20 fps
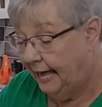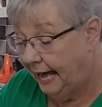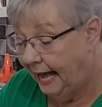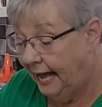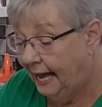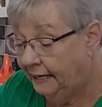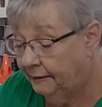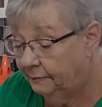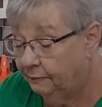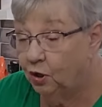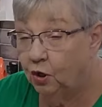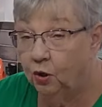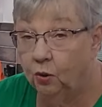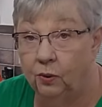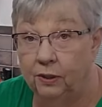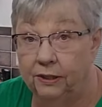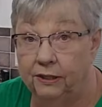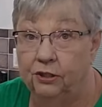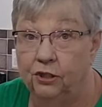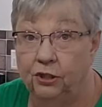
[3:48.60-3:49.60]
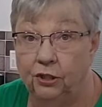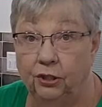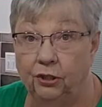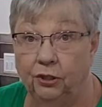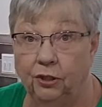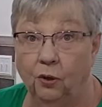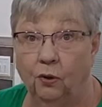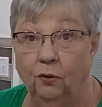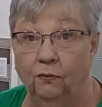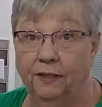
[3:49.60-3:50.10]
I'm going
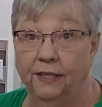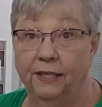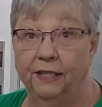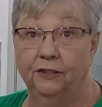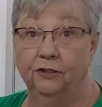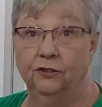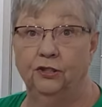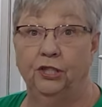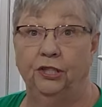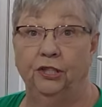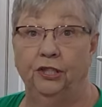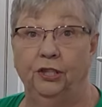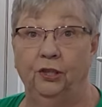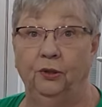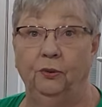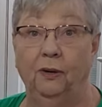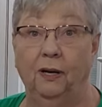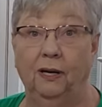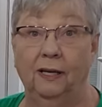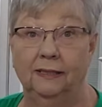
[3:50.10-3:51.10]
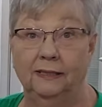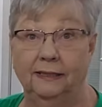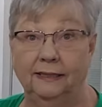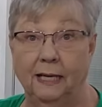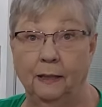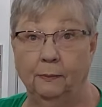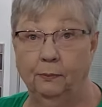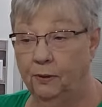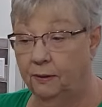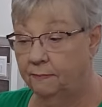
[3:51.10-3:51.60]
to go over here to a
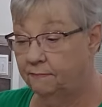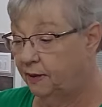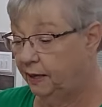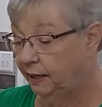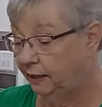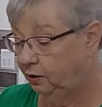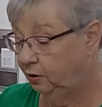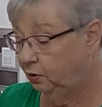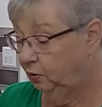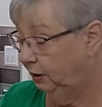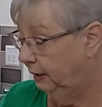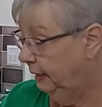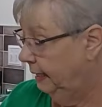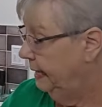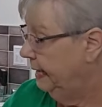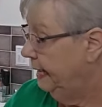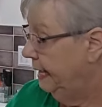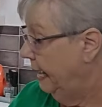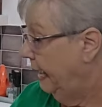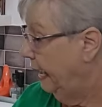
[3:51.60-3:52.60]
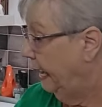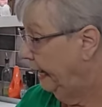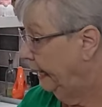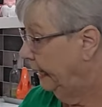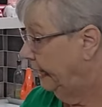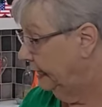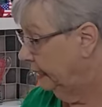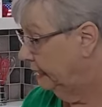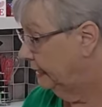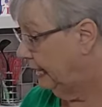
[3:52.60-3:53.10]
separate bowl
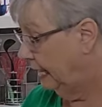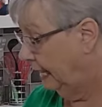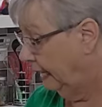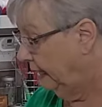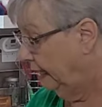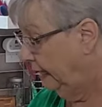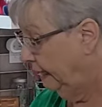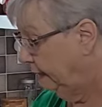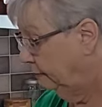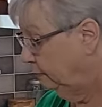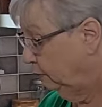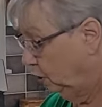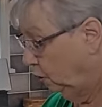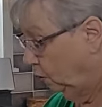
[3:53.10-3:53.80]
and I am